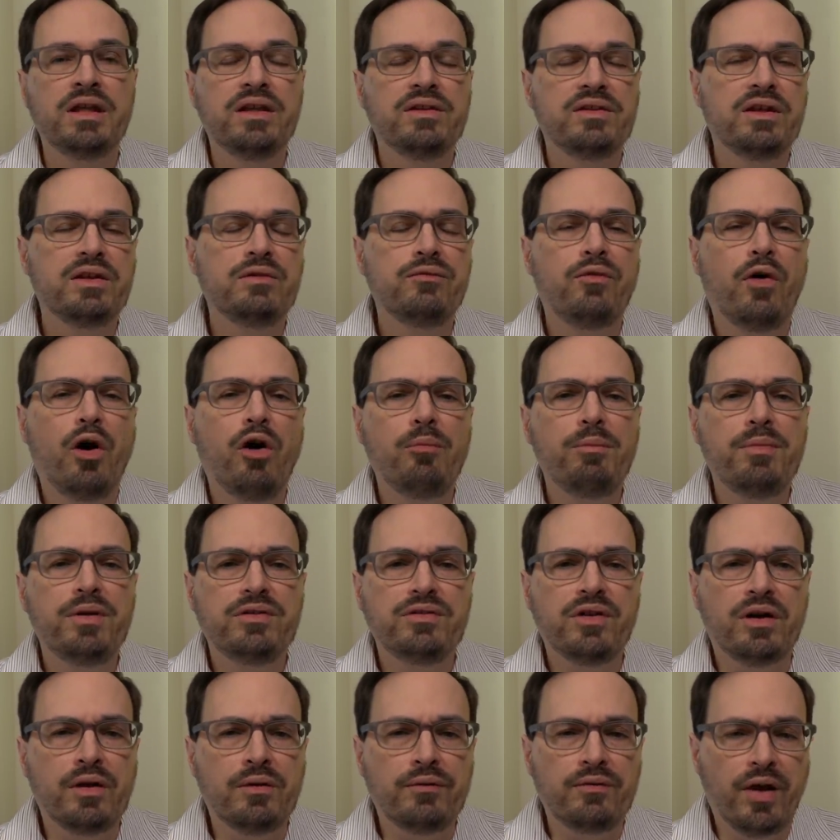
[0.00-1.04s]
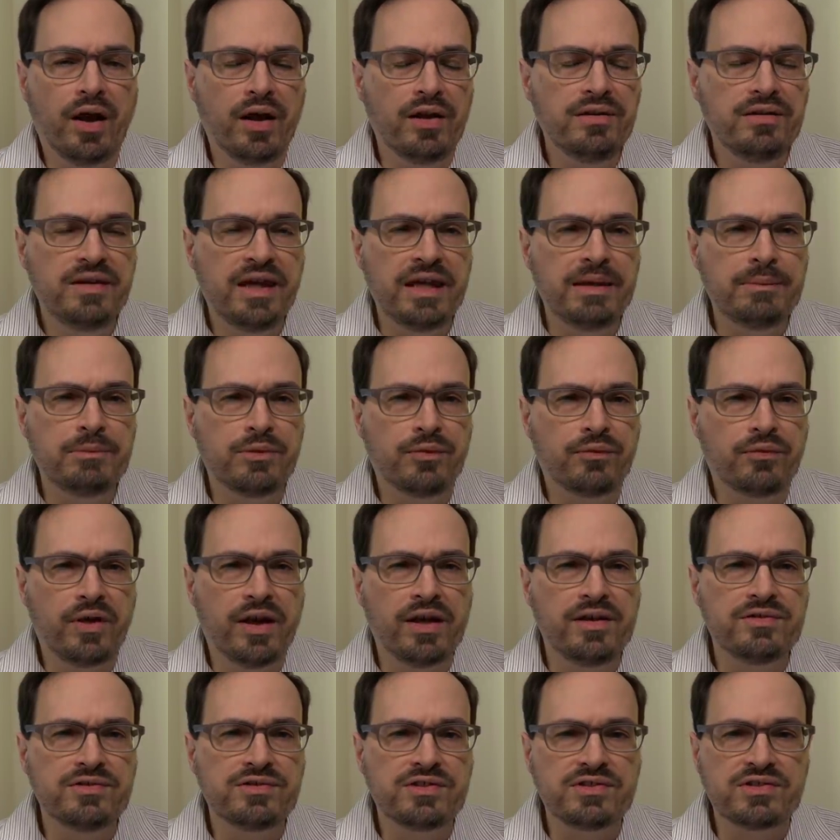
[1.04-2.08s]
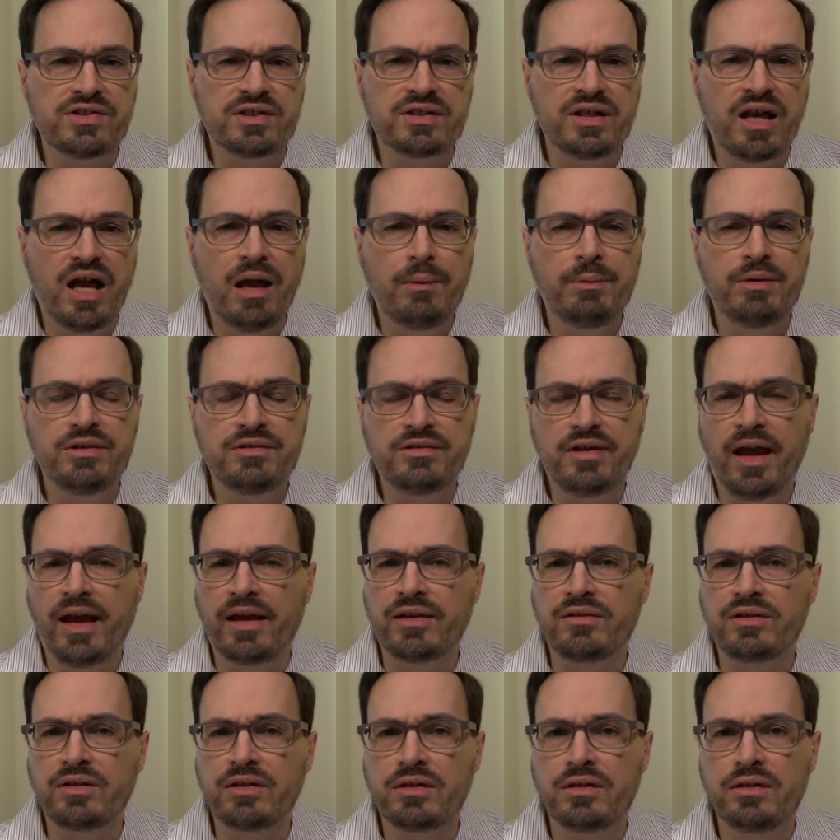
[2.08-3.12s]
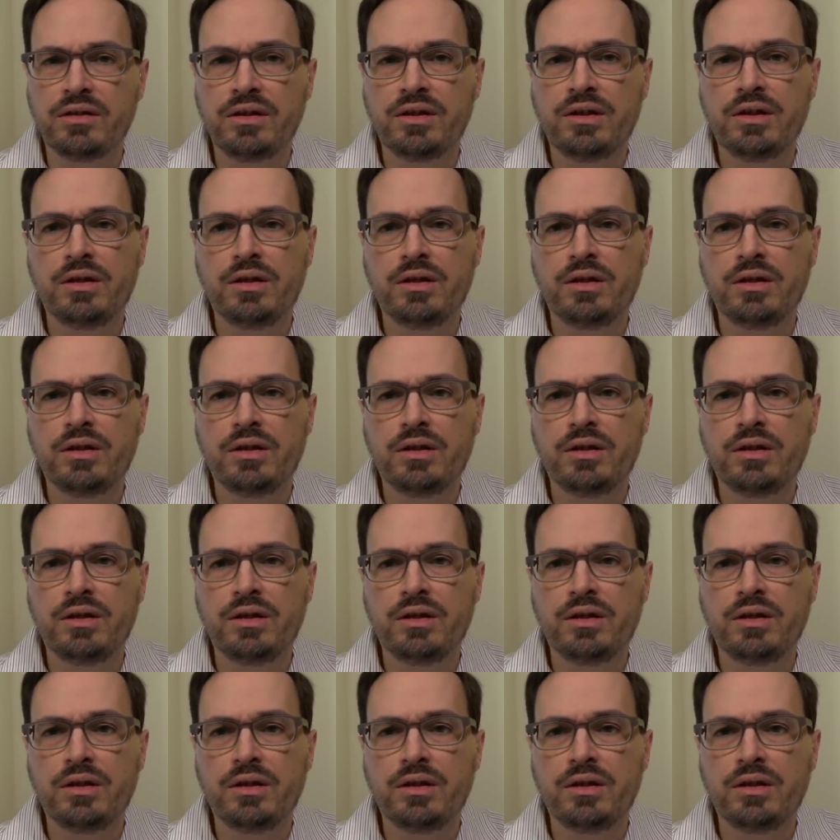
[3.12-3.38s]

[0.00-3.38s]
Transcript: The involvement of unnamed friends is a common tactic